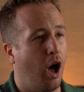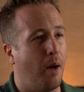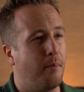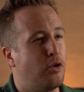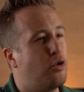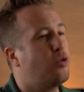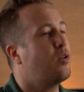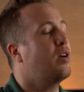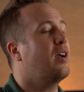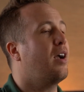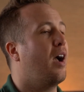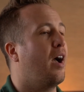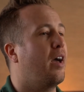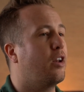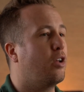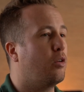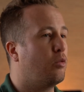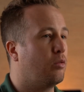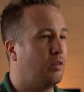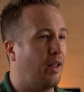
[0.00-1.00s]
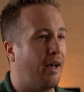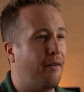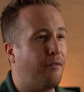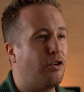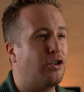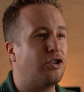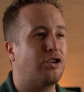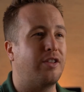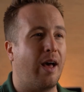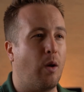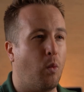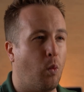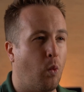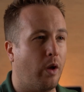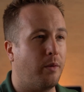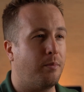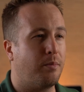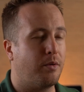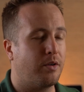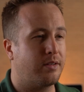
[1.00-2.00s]
you can kind of leverage that
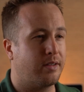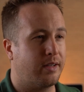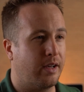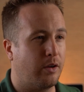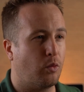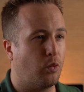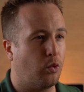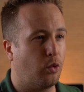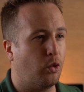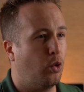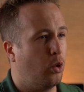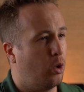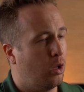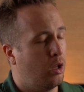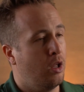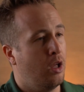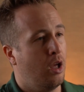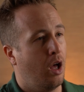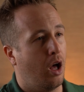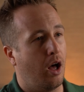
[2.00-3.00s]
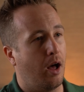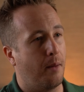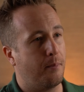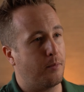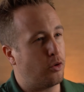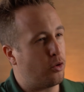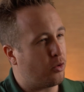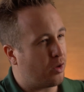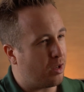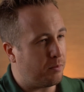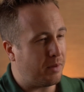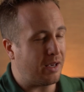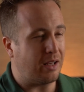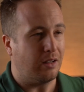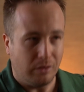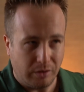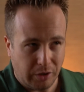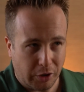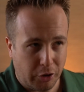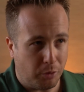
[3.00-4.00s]
1% rule. You can be a
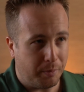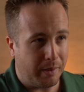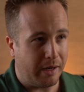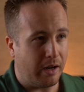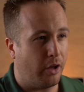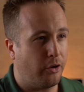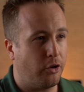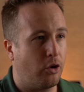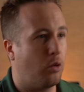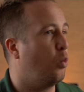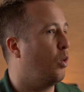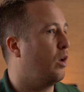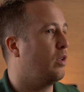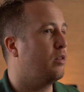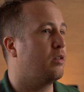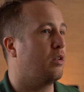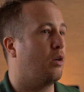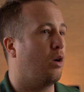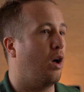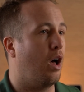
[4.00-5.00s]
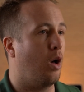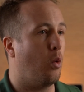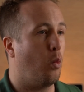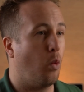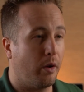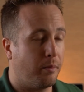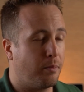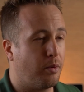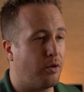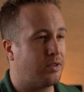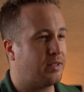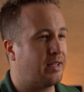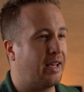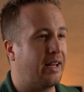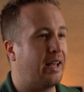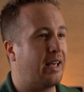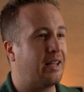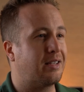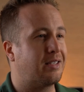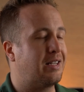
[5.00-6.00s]
little bit under
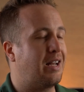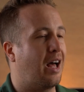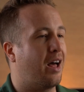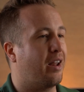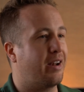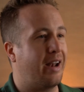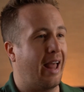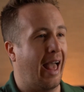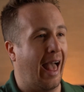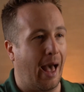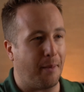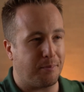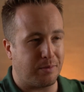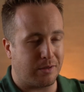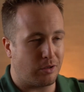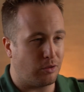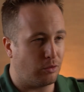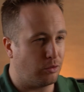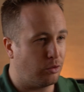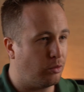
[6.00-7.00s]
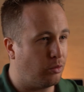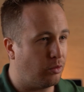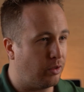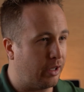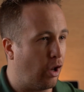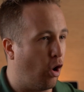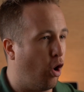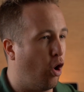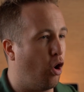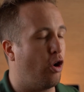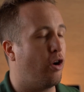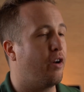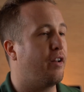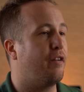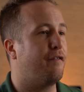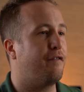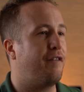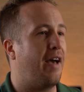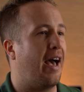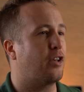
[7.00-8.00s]
1%. It's not an absolutely hard
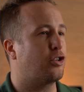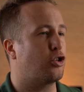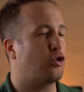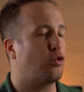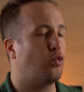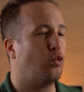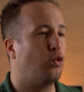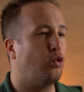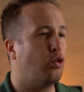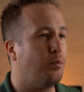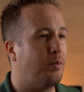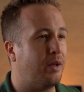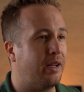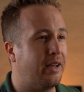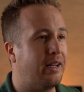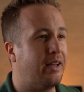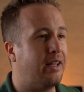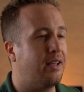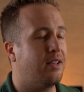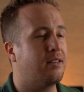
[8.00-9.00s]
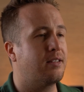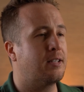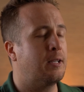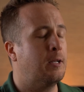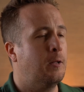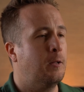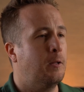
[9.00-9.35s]
and fast rule, but it is